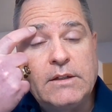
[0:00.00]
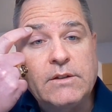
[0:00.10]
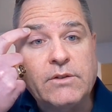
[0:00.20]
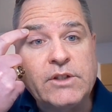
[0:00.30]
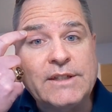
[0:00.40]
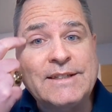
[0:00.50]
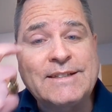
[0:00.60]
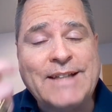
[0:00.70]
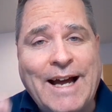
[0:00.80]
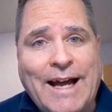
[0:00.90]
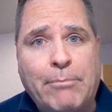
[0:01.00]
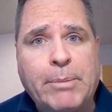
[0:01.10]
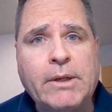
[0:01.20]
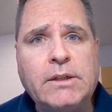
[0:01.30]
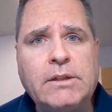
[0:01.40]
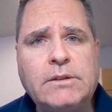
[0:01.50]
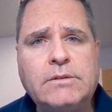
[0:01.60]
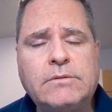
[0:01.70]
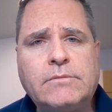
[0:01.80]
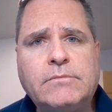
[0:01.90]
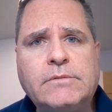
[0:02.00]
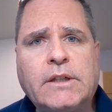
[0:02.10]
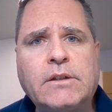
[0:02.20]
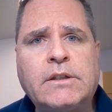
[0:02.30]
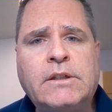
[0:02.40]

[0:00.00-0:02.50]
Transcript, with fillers: So just stop. Dear